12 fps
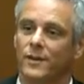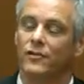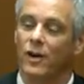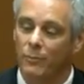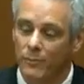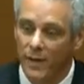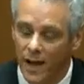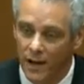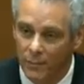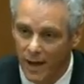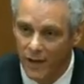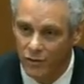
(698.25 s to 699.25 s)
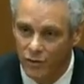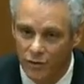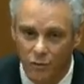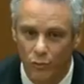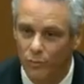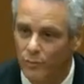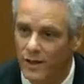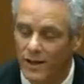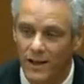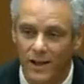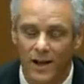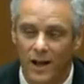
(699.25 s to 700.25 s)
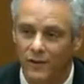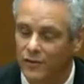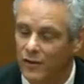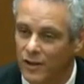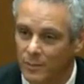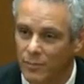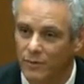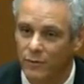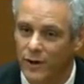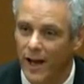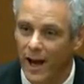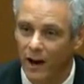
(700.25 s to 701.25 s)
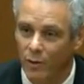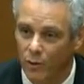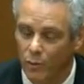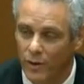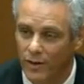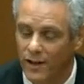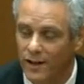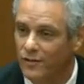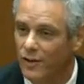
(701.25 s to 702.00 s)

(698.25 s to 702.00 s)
Some patients will be asleep for an hour with it.